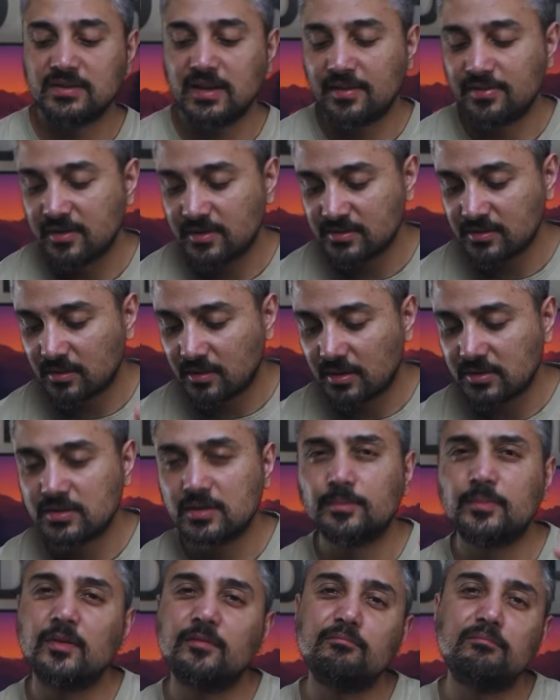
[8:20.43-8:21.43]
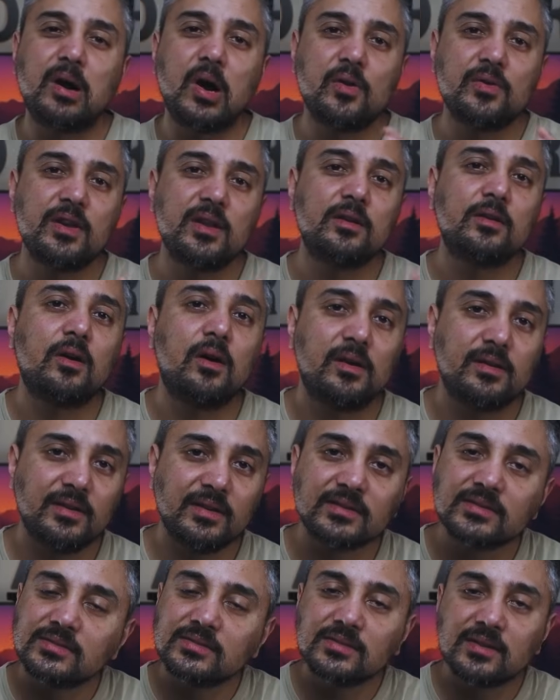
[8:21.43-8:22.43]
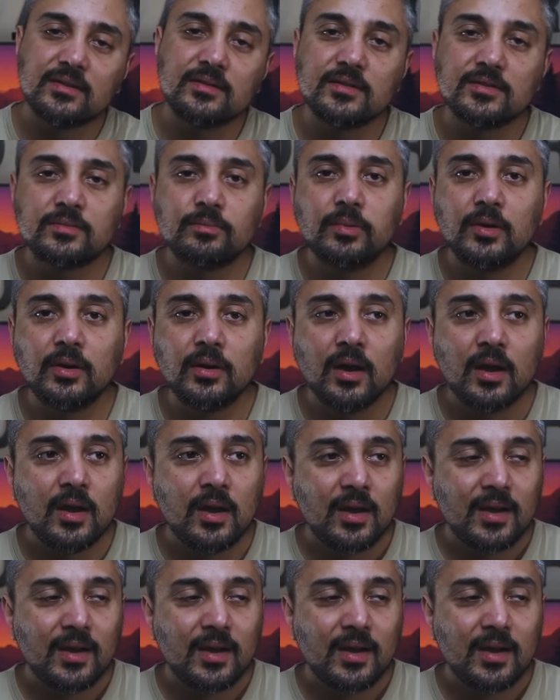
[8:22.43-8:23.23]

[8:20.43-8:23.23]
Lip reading: And there's a concept of bounded context in this book,